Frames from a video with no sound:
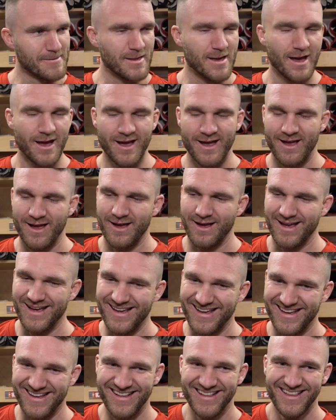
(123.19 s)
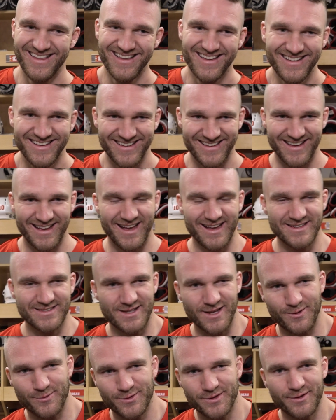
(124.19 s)
Cup. Yeah. Yeah, I
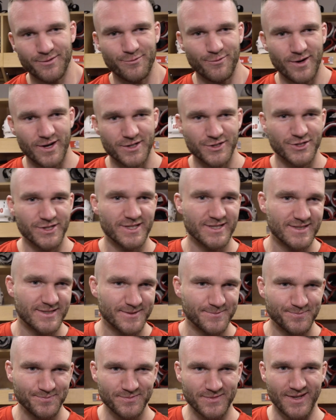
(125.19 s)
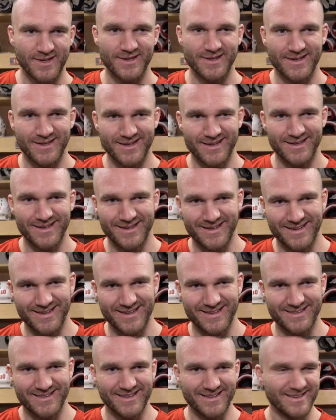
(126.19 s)
stuck with the Frenchies, and
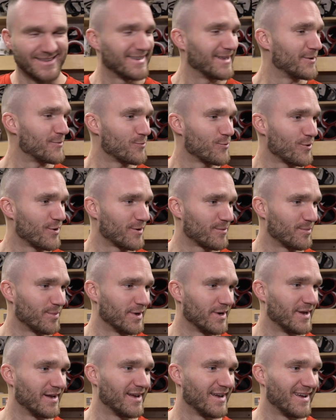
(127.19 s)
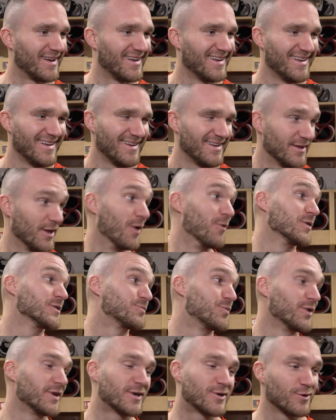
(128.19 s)
it didn't work. But it was
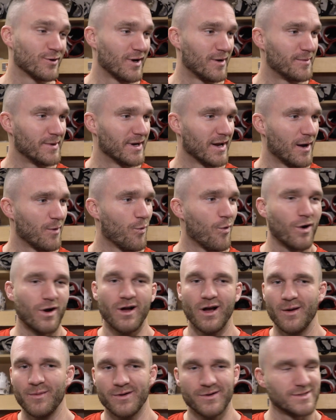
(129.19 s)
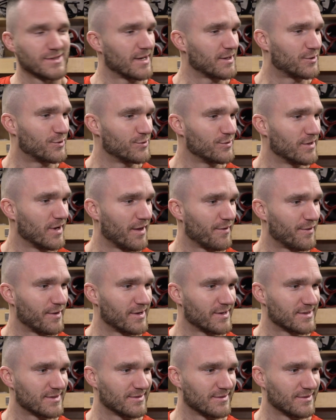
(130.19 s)
pretty cool. I mean, I woke up, it was like
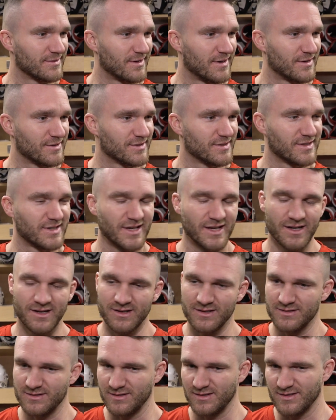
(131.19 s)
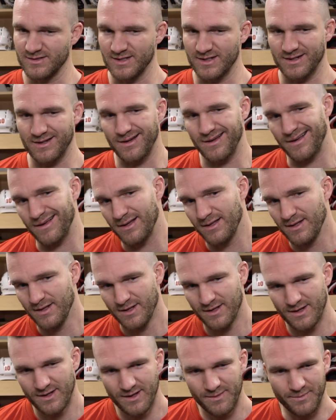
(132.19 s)
2-0, so Argentina. So I was like, I'm
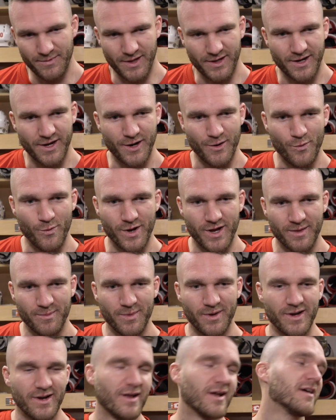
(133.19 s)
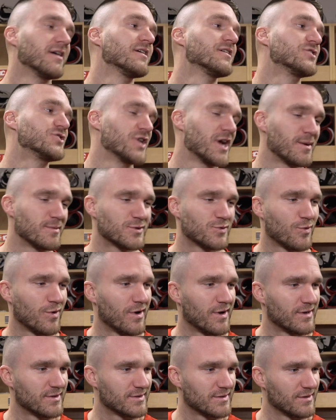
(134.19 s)
not going to win. But James
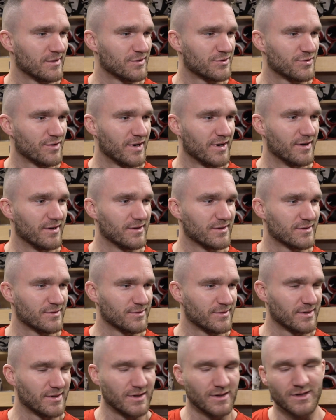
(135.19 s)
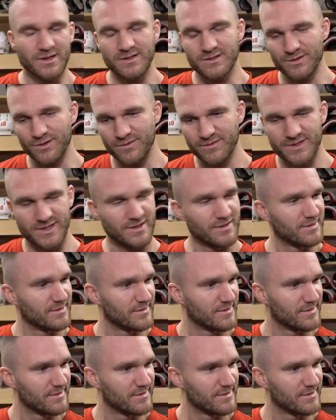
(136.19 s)
won, so a trainer, so he deserves it.